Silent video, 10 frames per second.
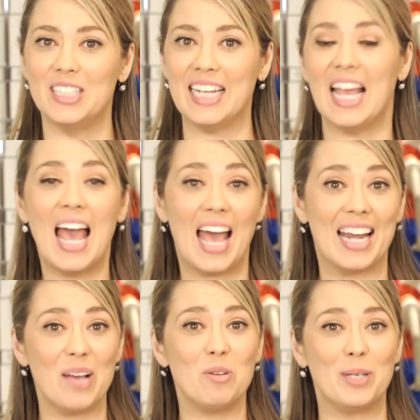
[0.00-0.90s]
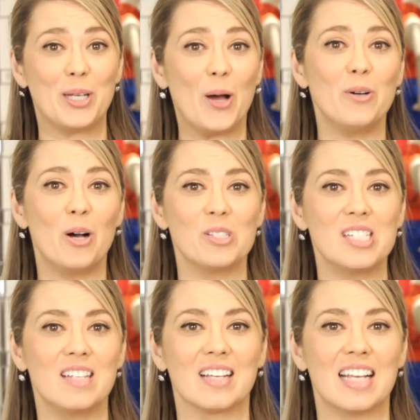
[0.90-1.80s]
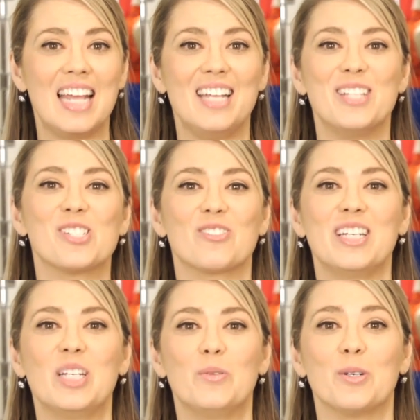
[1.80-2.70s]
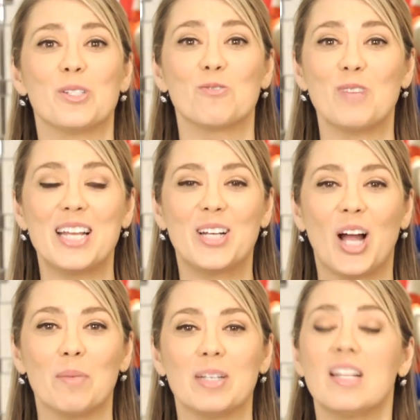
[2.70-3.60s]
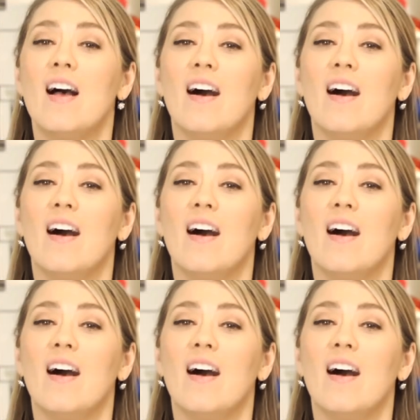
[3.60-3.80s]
D and I will be co-hosting the Canadian Screen Awards Red Carpet